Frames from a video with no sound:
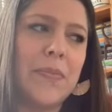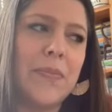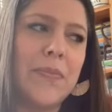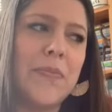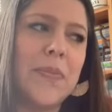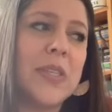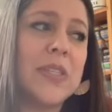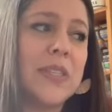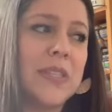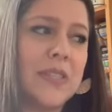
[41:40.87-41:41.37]

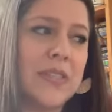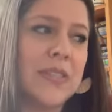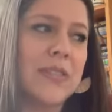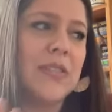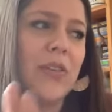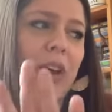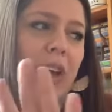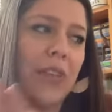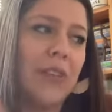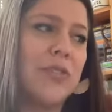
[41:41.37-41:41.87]
this is
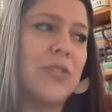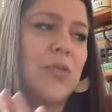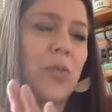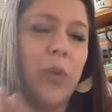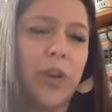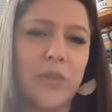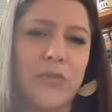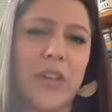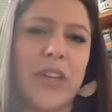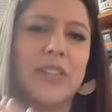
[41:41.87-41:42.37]
a
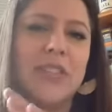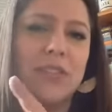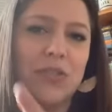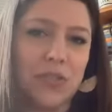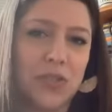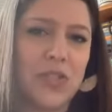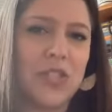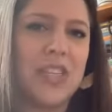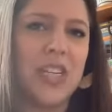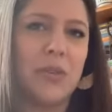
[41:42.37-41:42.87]
weird flex.
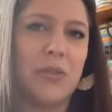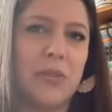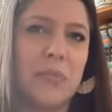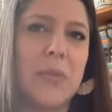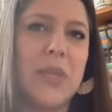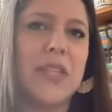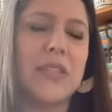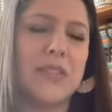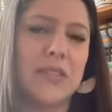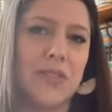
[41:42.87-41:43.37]
Stick with me.
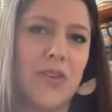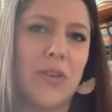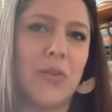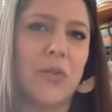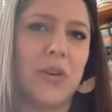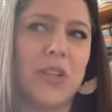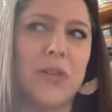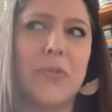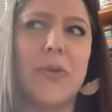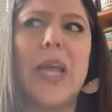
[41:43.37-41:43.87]
This is awkward
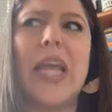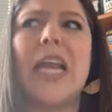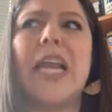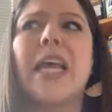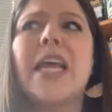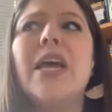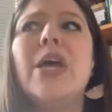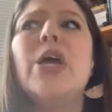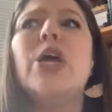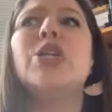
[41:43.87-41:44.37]
in the beginning.
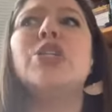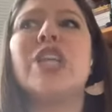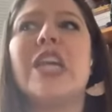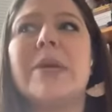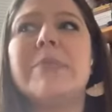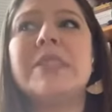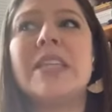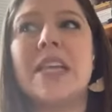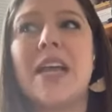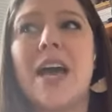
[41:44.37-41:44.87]

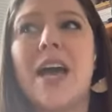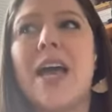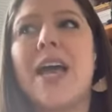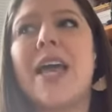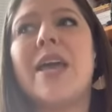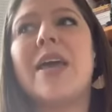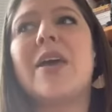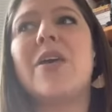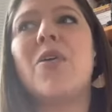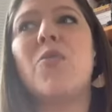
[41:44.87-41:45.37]
James and
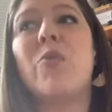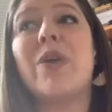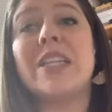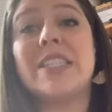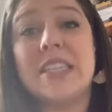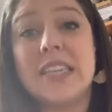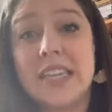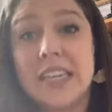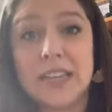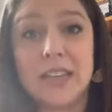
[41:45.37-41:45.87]
I went
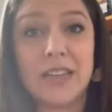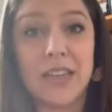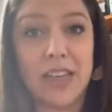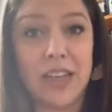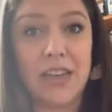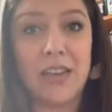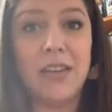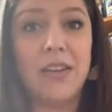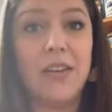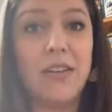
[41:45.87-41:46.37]
to
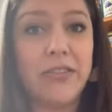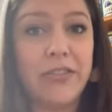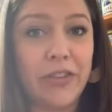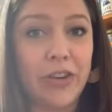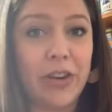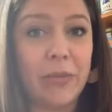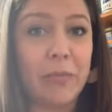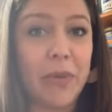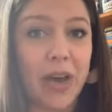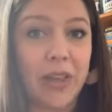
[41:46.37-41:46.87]
Italy for
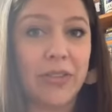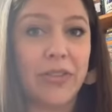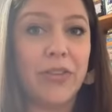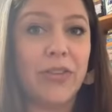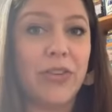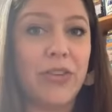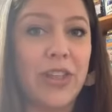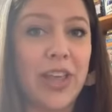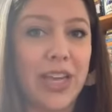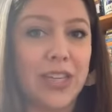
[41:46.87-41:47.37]
a month
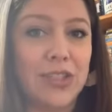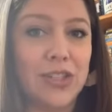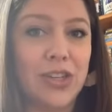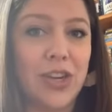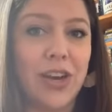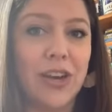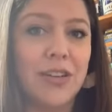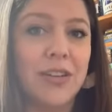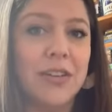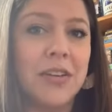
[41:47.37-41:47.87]
last
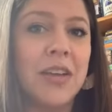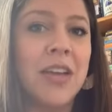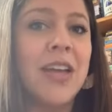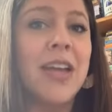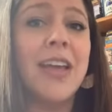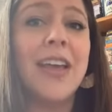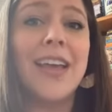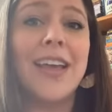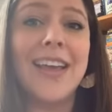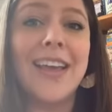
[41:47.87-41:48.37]
year.
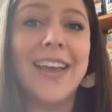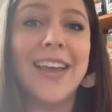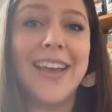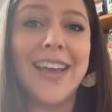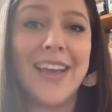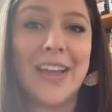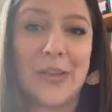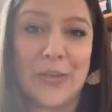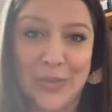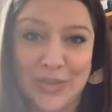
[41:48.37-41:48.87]

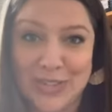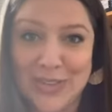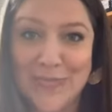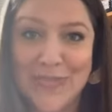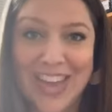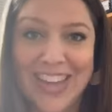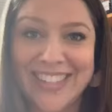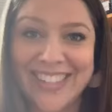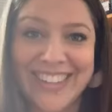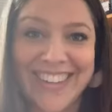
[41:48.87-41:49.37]
It was
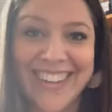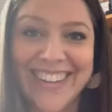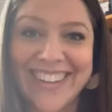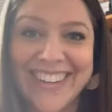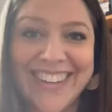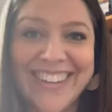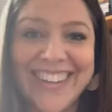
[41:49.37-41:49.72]
amazing.